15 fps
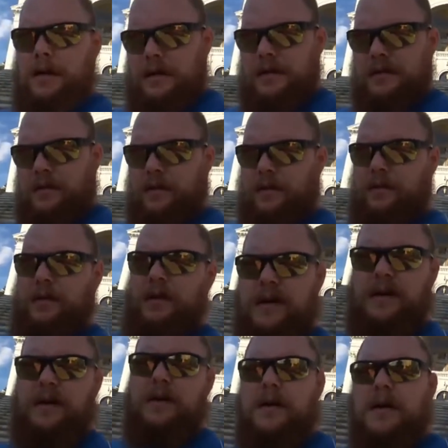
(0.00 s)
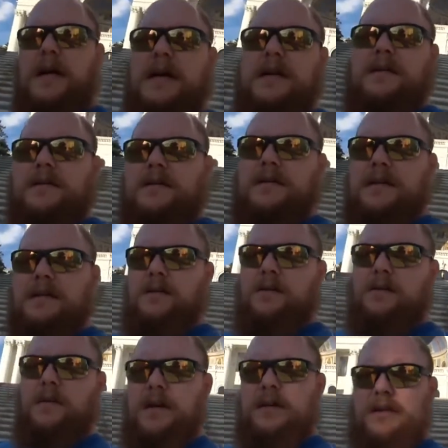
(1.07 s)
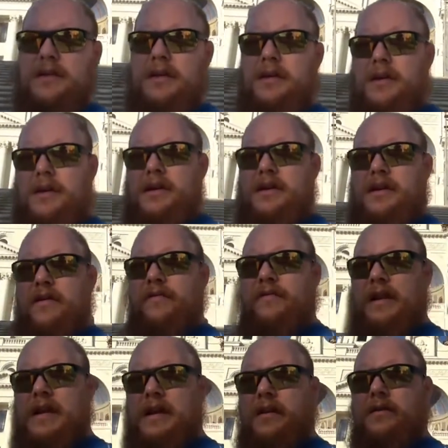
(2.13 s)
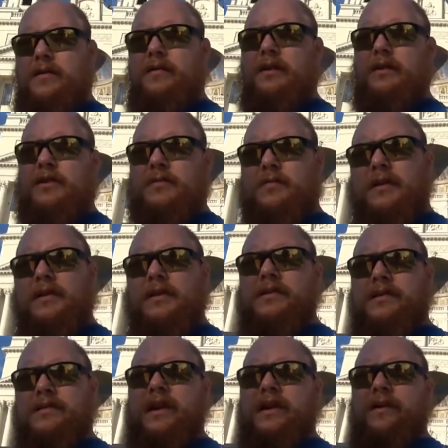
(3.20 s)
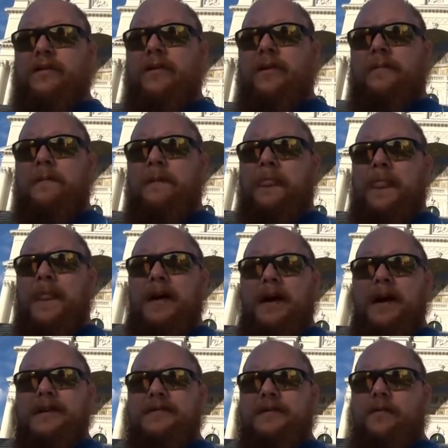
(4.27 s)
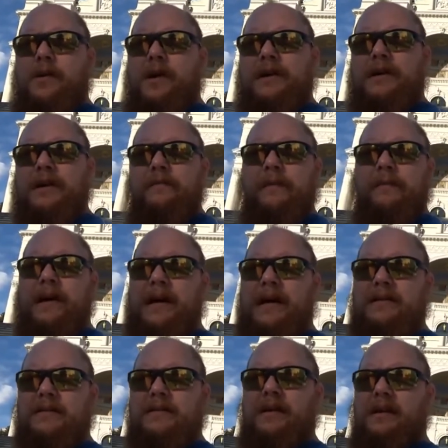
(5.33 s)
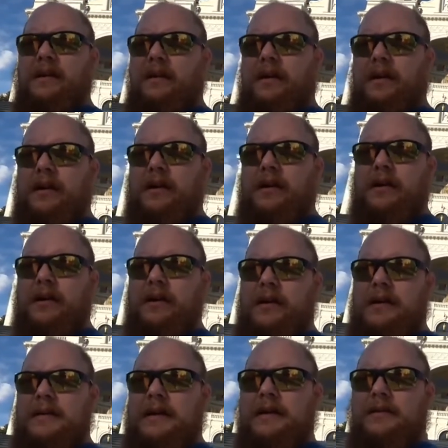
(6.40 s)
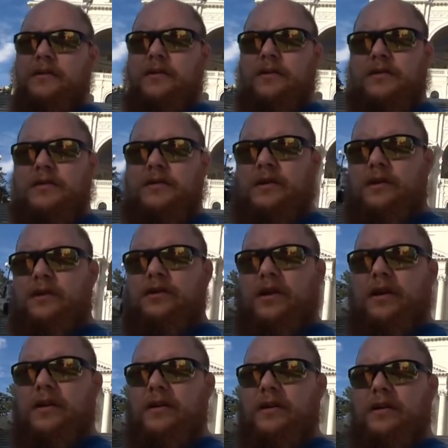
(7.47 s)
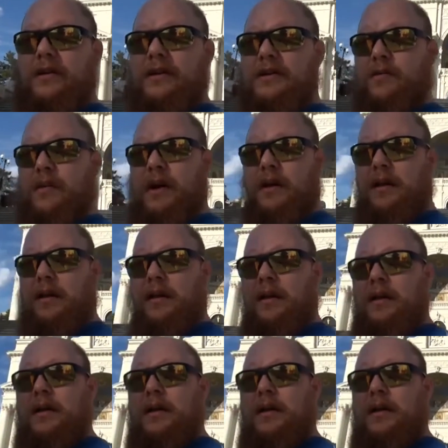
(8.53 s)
There's a whole, as you can see, there's a whole bunch of other religious buildings around. As we're walking in, we passed the St. George Church as well.